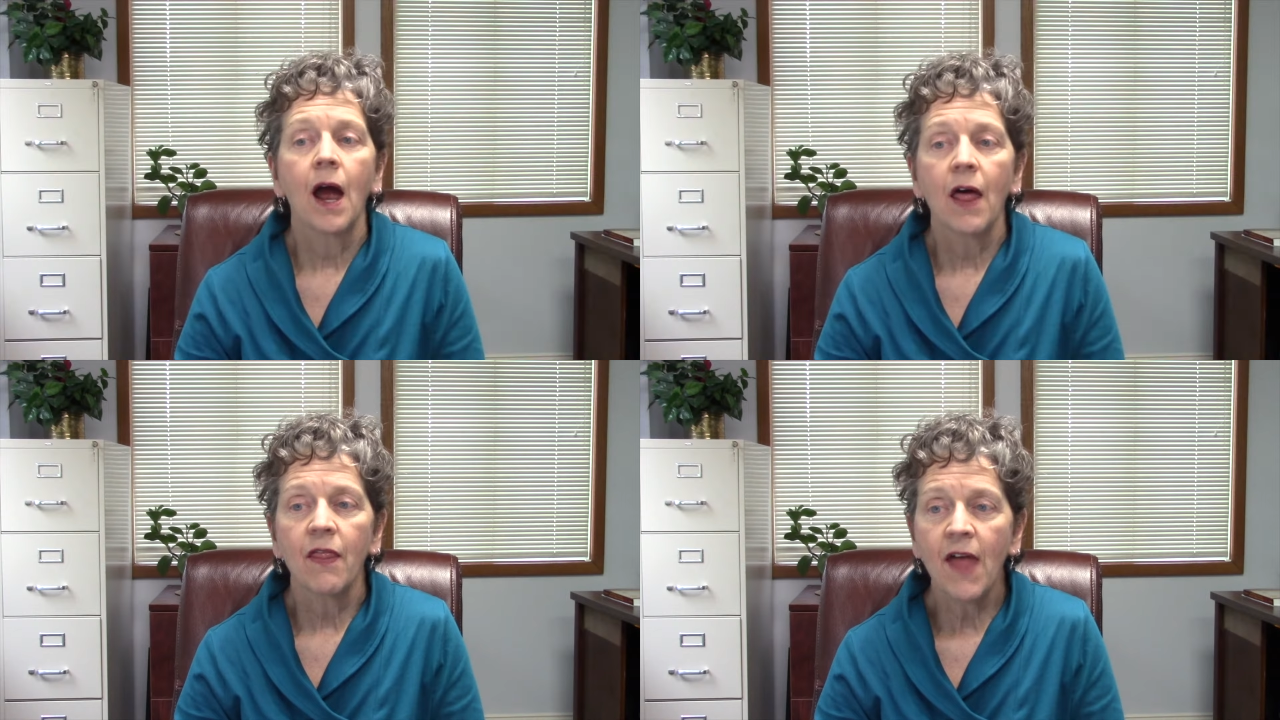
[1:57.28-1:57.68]

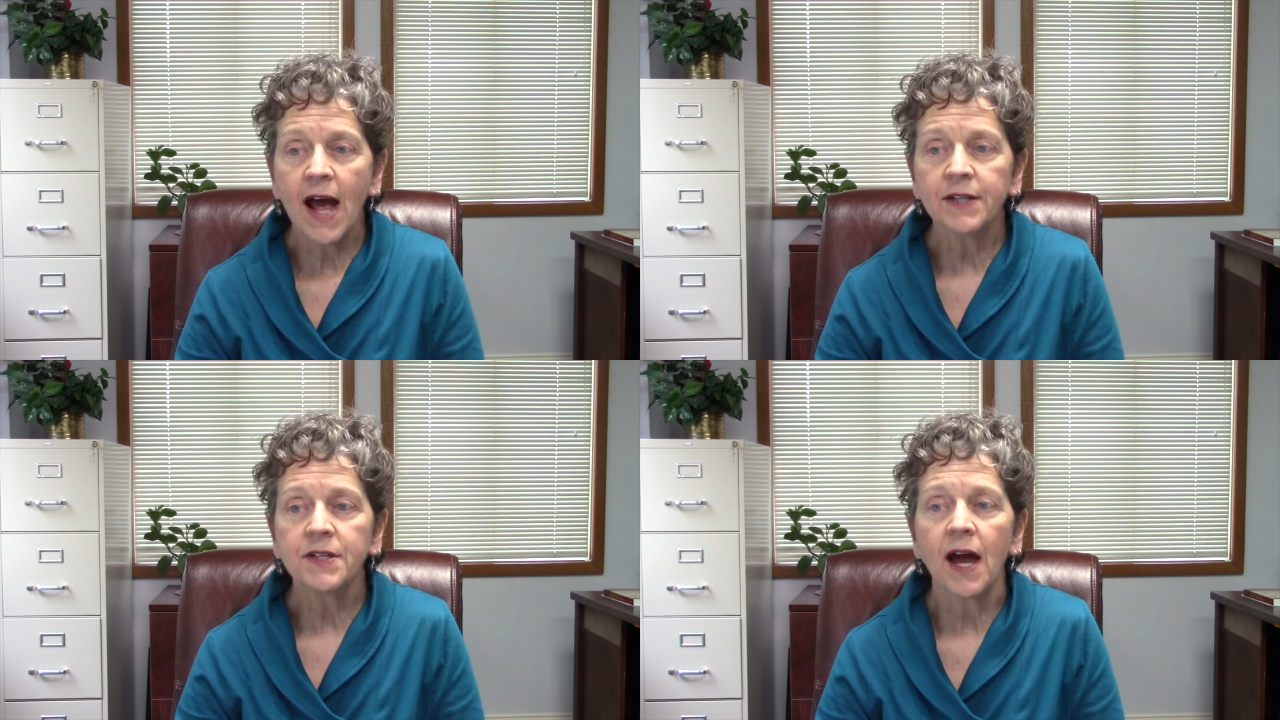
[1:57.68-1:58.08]

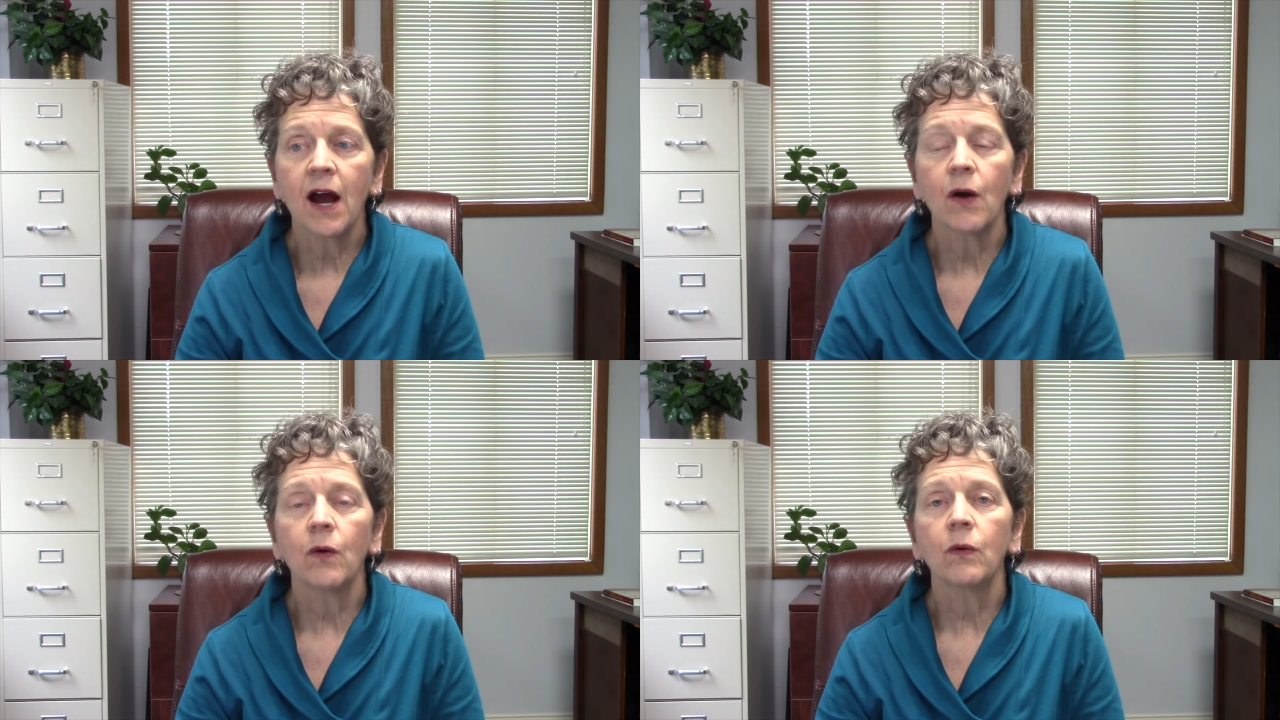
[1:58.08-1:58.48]
That's
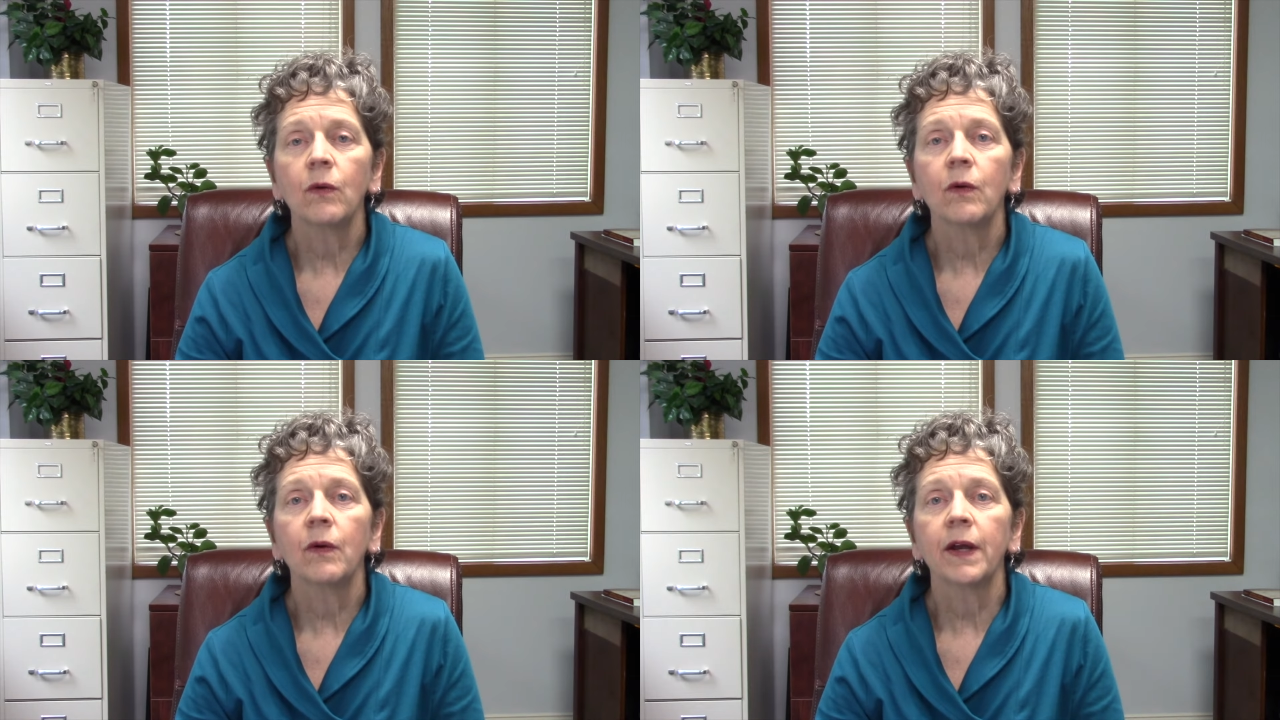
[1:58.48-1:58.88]
how
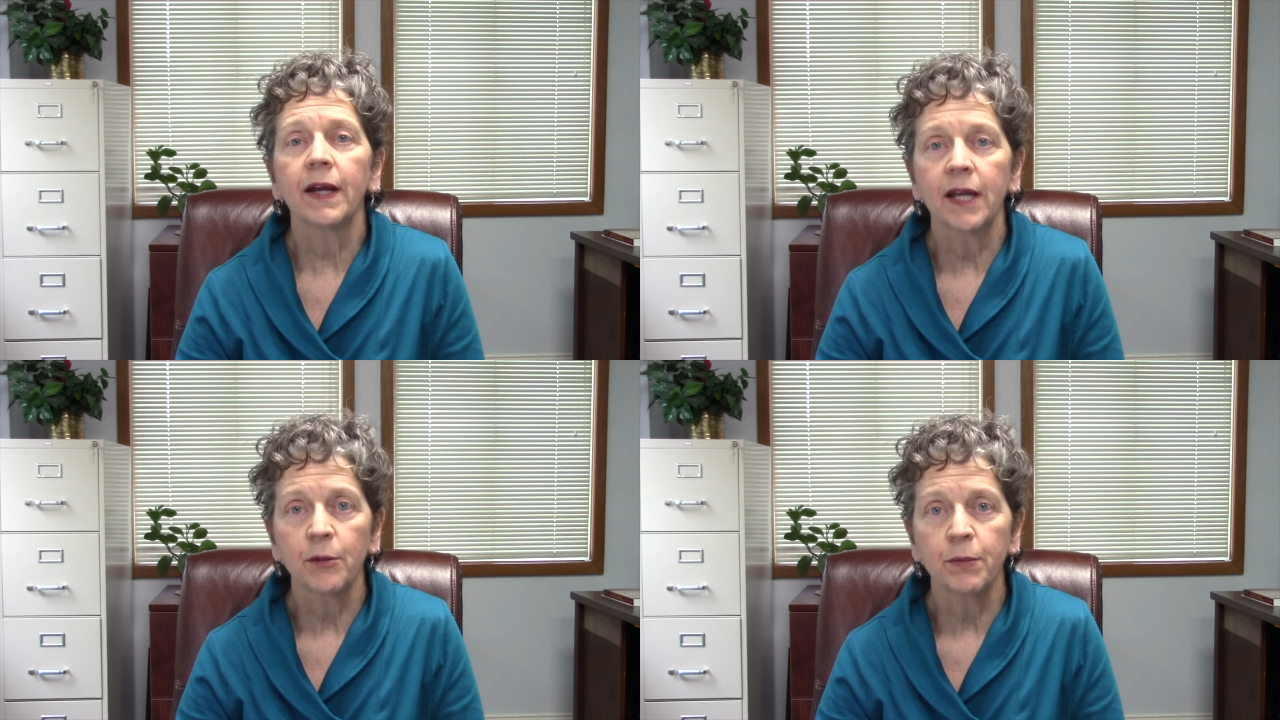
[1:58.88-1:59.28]

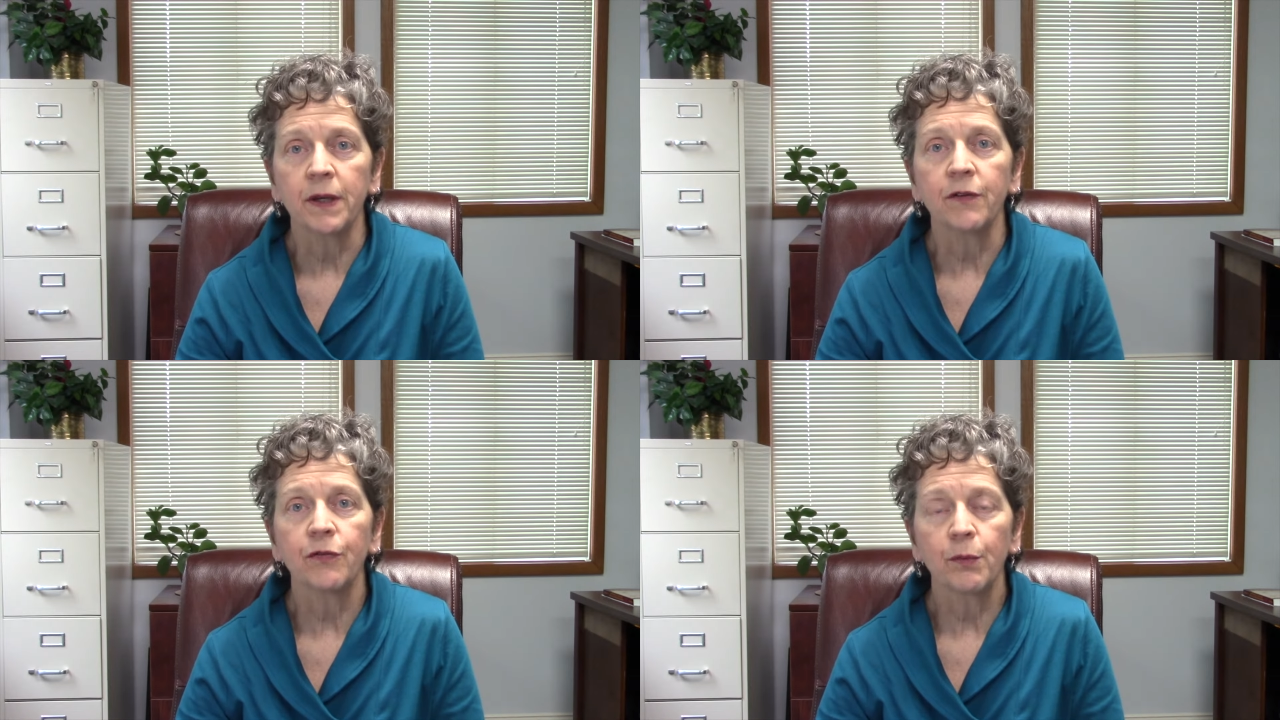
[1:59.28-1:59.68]
it can
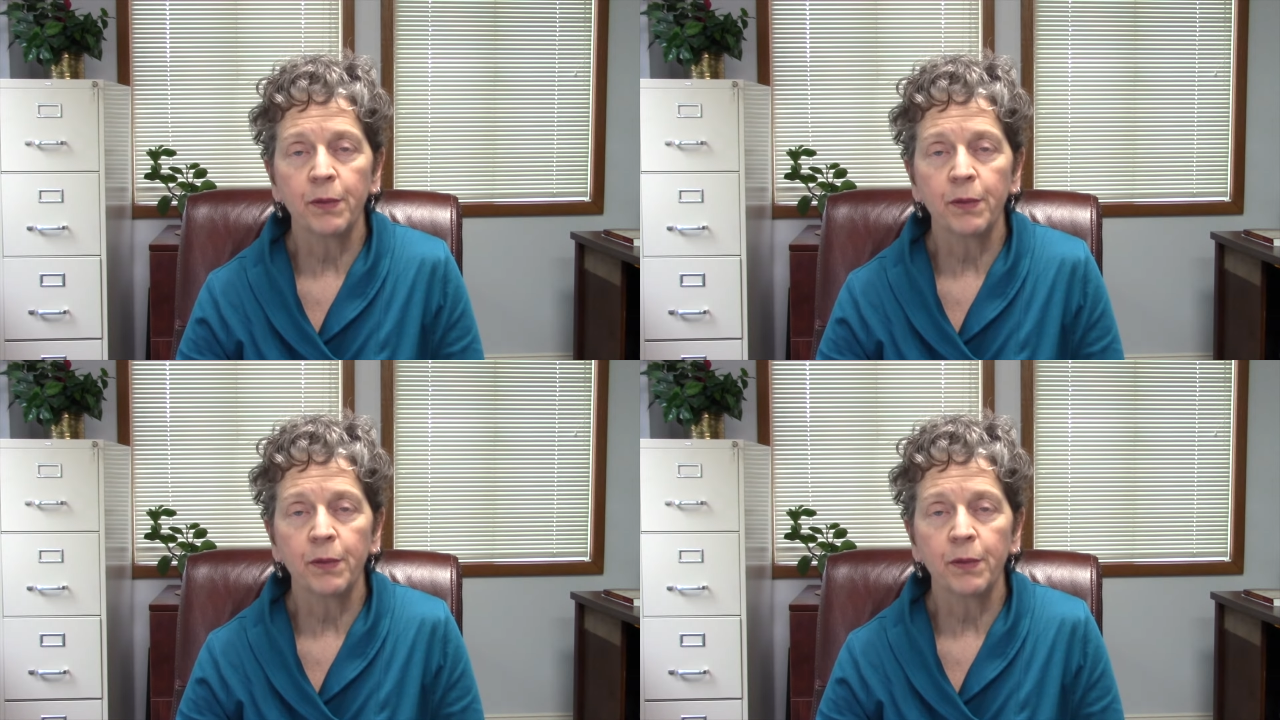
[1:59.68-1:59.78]
be for